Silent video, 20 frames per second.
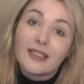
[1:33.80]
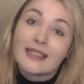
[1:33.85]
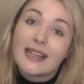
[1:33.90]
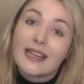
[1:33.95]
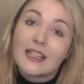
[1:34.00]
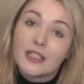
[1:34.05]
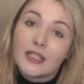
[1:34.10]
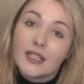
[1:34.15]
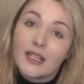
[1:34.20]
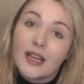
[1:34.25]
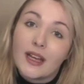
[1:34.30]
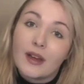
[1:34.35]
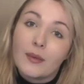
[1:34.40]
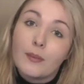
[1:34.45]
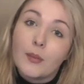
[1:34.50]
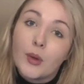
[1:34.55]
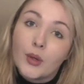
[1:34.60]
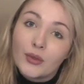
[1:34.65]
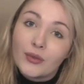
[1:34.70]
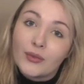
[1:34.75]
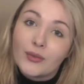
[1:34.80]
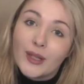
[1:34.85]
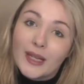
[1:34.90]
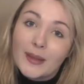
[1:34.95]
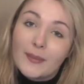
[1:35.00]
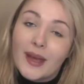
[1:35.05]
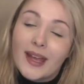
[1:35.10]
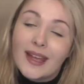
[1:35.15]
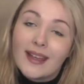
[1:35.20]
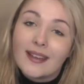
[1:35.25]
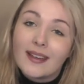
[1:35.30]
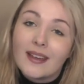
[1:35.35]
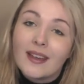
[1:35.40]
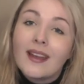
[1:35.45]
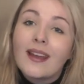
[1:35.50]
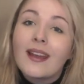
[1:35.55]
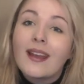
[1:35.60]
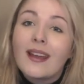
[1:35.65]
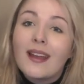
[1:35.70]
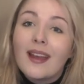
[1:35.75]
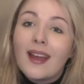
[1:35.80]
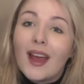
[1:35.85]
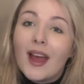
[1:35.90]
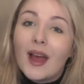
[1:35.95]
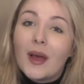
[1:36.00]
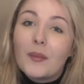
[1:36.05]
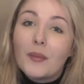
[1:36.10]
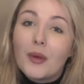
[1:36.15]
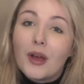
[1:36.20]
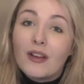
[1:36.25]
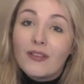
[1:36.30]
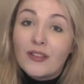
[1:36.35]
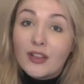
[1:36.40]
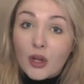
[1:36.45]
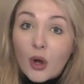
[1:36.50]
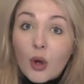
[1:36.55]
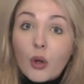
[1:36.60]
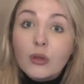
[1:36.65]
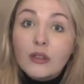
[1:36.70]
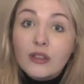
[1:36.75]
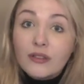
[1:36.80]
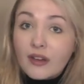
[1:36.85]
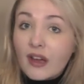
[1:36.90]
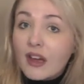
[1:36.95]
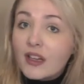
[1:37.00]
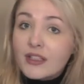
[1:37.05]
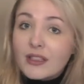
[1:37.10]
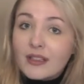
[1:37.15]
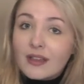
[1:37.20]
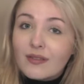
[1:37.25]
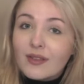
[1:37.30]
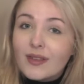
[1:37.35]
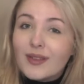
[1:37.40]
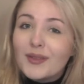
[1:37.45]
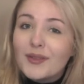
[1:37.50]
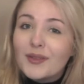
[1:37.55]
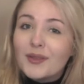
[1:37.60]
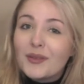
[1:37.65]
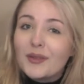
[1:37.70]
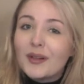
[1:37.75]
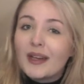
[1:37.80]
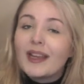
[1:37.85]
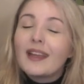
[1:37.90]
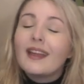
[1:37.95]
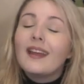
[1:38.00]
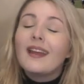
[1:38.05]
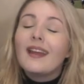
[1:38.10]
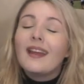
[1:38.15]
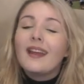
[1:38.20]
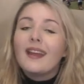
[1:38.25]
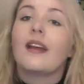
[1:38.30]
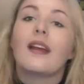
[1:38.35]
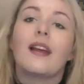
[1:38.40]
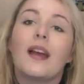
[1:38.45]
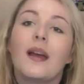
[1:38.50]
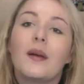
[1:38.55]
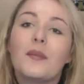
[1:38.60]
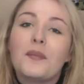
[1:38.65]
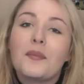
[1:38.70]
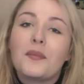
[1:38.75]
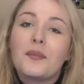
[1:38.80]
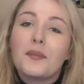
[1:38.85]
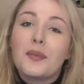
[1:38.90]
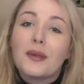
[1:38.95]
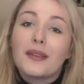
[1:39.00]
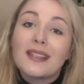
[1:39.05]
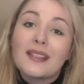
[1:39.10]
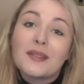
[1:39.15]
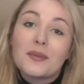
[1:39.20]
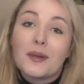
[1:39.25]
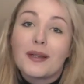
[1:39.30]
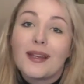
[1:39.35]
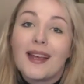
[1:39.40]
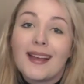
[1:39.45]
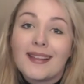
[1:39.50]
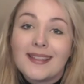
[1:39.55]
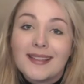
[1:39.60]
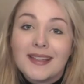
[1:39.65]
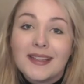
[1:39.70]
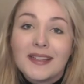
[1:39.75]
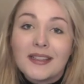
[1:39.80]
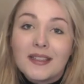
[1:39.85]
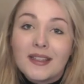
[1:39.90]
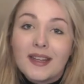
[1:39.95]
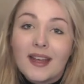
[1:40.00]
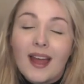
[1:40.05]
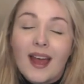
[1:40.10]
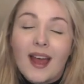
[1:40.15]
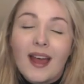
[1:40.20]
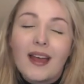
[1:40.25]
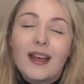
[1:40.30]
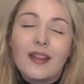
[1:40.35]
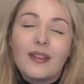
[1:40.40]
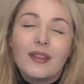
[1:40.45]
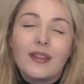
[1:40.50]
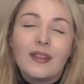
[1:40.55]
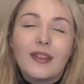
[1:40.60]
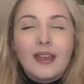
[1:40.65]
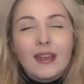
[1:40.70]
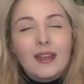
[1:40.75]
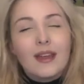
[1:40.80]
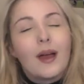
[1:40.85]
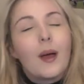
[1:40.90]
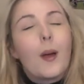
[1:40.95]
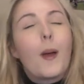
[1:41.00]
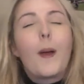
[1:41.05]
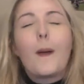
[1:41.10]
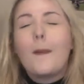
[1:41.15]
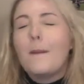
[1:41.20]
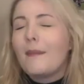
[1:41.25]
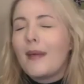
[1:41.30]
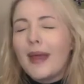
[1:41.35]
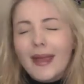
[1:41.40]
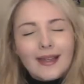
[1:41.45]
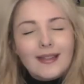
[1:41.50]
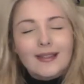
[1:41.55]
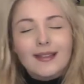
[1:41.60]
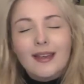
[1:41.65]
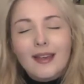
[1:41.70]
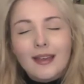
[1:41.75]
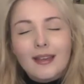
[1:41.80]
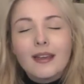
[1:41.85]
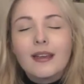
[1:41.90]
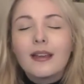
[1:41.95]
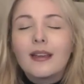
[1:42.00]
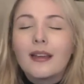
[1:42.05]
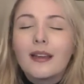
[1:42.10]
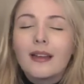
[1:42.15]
is actually a modern remake of an older version of the story, but this one has in it the amazing